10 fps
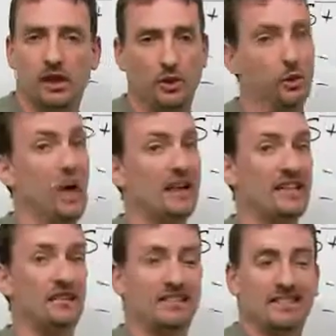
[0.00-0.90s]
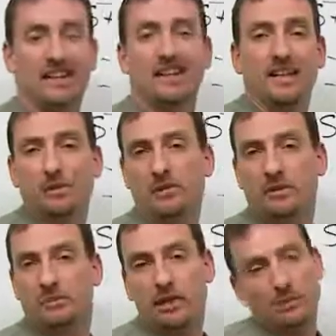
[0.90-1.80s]
Do I need to say it was the
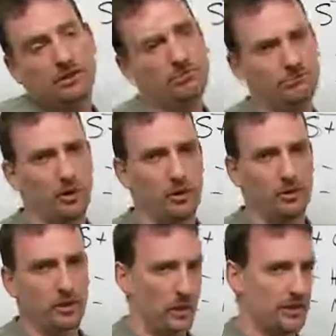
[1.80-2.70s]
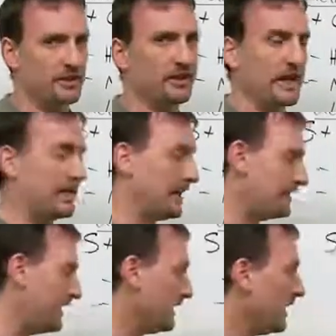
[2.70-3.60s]
barber? No, you understand that,
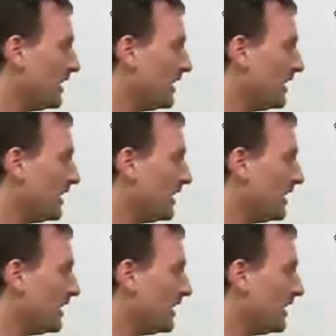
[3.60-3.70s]
right?